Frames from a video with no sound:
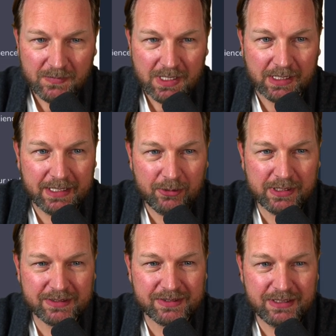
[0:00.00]
And now you
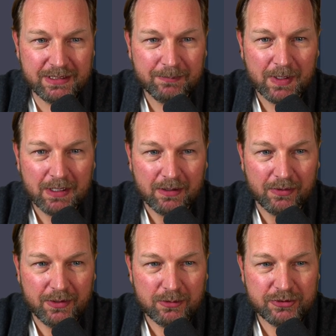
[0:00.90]
can see
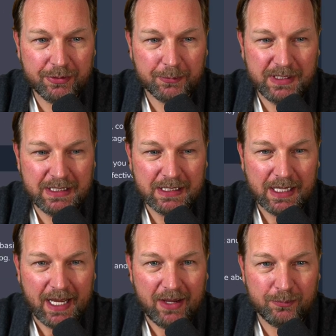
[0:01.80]
those three
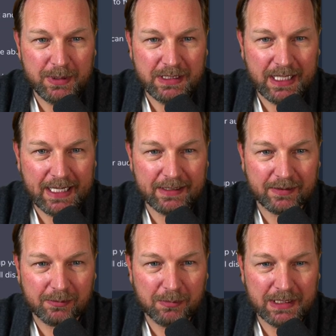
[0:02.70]
have been
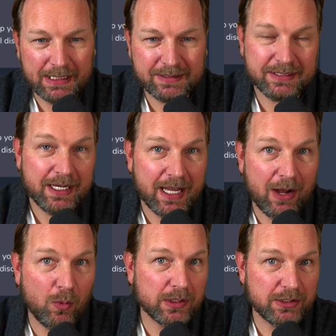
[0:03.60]
added. Now let's say I
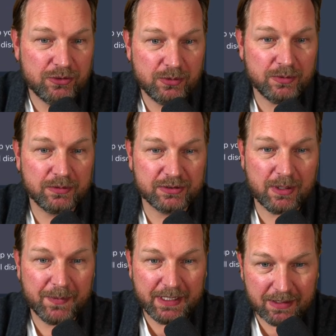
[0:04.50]
want to do
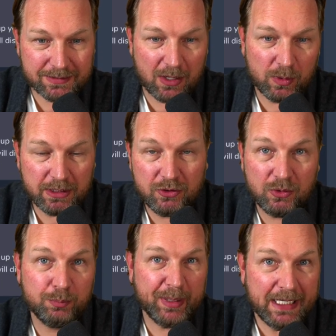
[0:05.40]
something else. I want to do
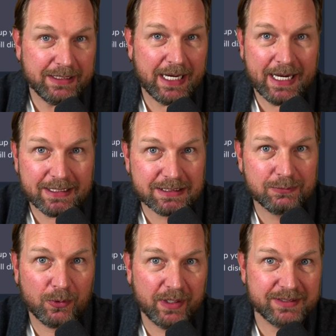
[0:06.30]
paid ads,
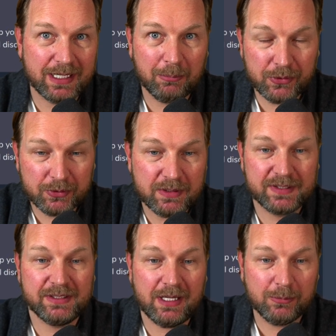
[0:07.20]
for example, to this
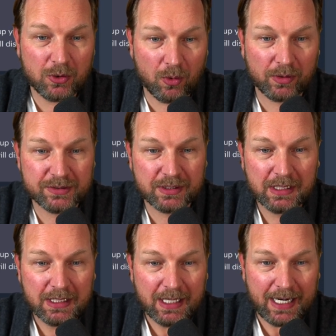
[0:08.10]
same course.
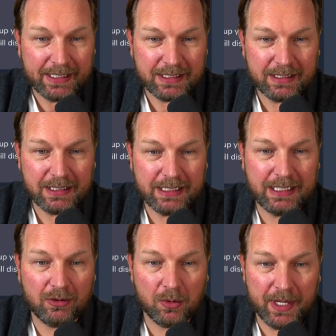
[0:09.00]
I can click
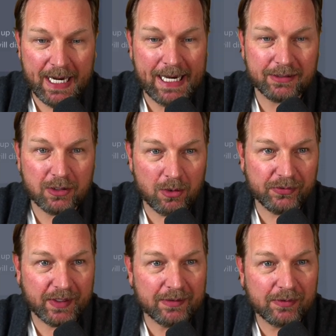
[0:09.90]
here on add
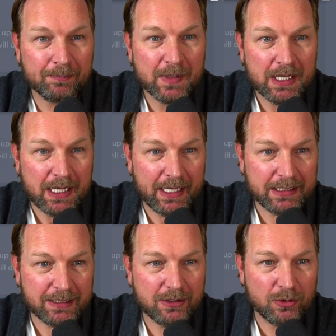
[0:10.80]
content and I
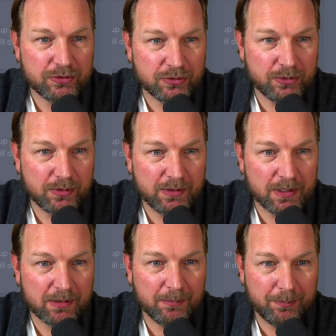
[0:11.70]
can go to the